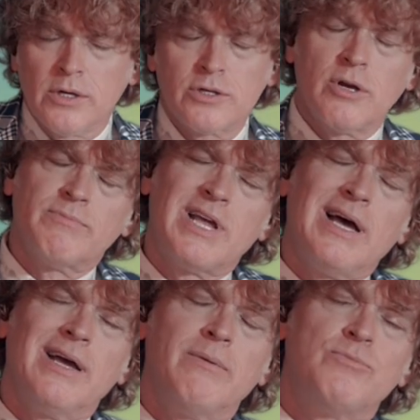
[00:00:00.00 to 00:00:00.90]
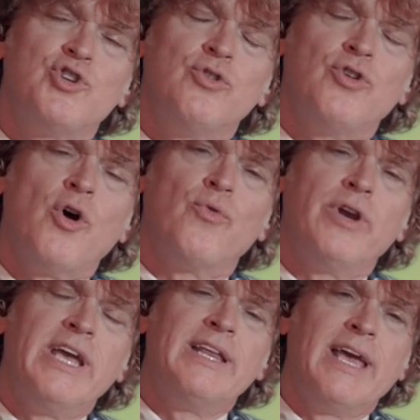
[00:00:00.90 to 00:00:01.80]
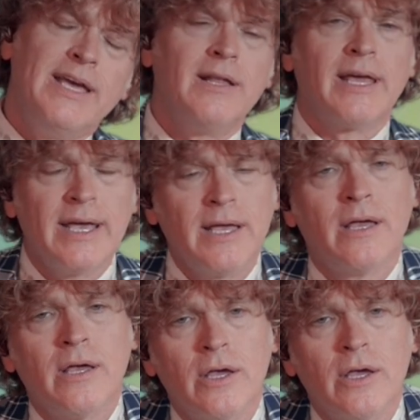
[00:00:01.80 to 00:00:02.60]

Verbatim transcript: sometimes you don't need healing